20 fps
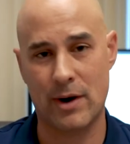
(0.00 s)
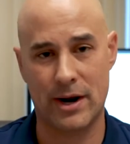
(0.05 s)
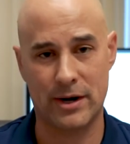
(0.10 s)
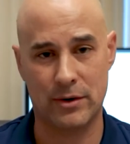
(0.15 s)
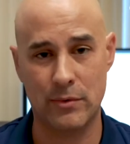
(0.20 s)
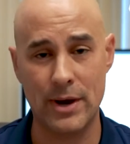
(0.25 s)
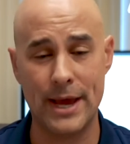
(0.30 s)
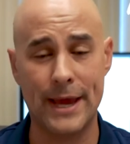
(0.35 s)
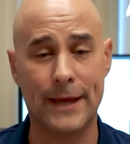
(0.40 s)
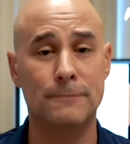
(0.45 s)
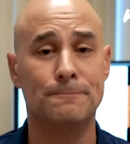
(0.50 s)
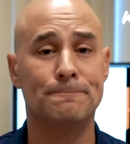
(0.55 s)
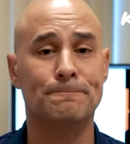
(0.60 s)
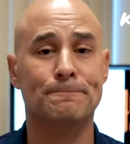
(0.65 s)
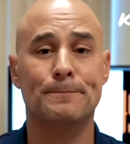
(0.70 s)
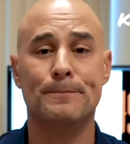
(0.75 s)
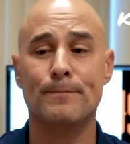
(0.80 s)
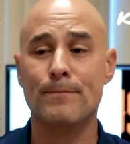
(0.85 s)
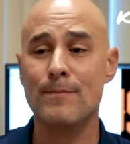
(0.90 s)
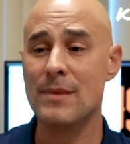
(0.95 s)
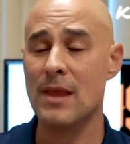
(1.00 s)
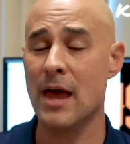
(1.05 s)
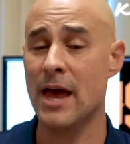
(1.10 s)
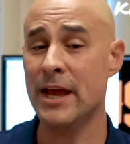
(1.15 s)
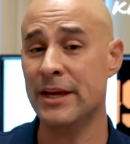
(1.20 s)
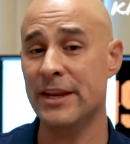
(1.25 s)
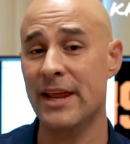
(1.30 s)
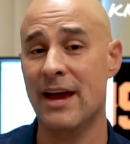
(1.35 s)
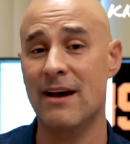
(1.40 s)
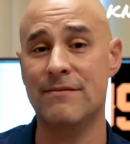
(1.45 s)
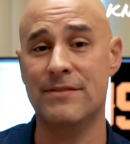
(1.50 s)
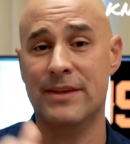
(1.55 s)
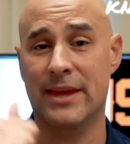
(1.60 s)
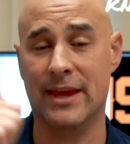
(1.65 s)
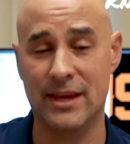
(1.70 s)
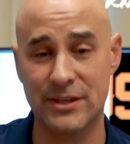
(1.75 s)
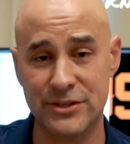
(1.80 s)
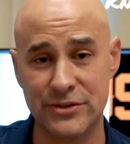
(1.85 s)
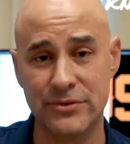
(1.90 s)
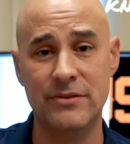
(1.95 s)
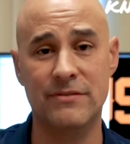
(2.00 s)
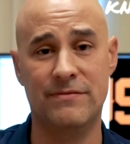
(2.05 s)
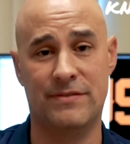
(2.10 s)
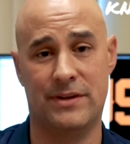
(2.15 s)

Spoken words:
right away, I could have the answer in